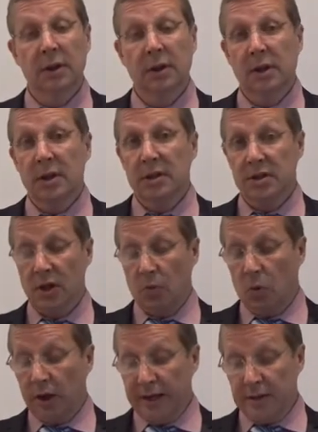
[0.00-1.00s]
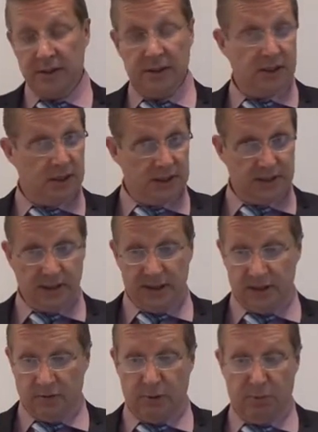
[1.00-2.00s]
So what else is in this
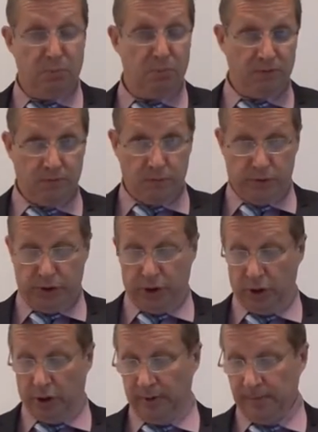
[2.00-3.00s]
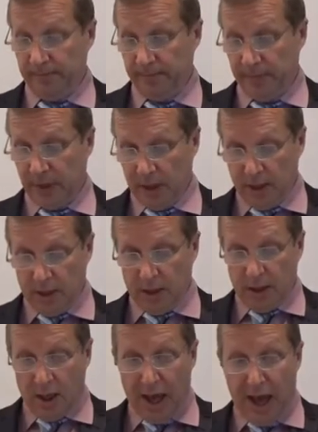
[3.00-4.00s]
lease agreement before you
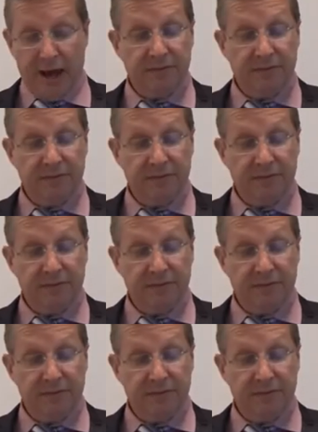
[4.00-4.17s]
go?